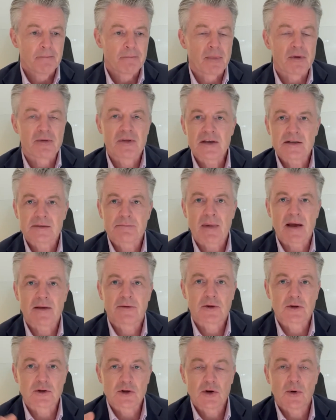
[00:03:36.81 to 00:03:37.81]
But this made
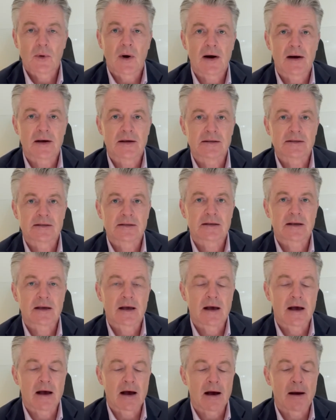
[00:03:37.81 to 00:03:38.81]
the two eyes
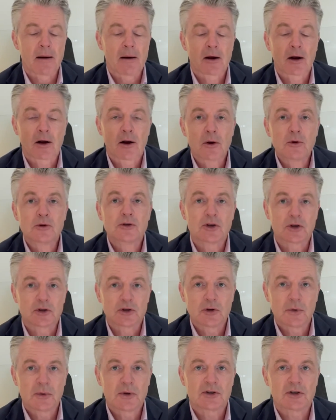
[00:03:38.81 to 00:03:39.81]
uh, closer
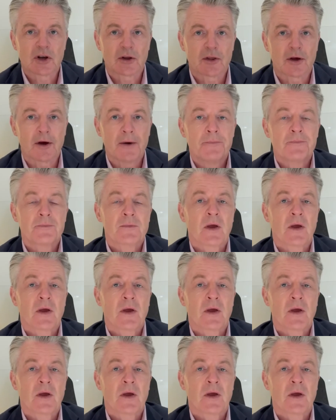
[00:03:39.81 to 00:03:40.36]
to each other